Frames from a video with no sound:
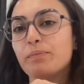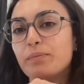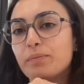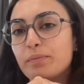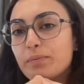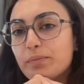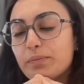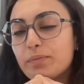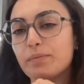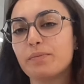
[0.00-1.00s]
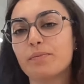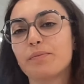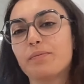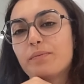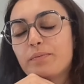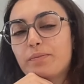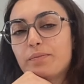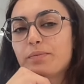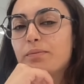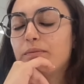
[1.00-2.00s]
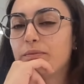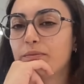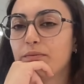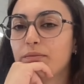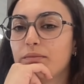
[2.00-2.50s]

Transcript: Okay. Would you have a problem